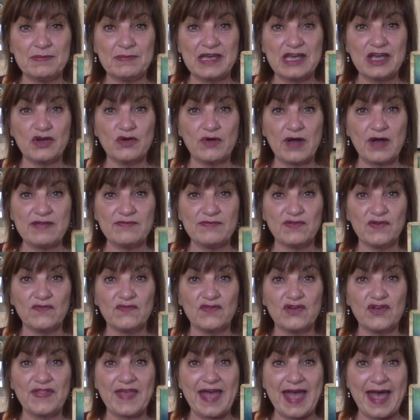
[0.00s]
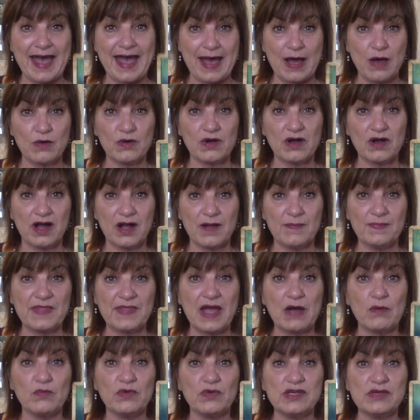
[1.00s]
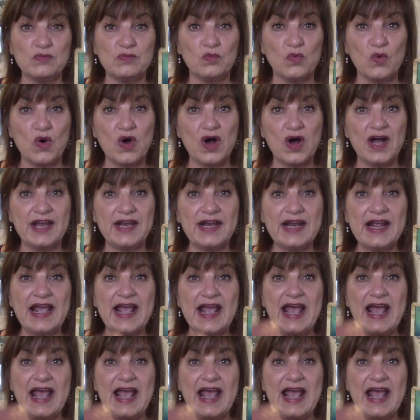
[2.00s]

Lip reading: being grateful for the outcome that we want,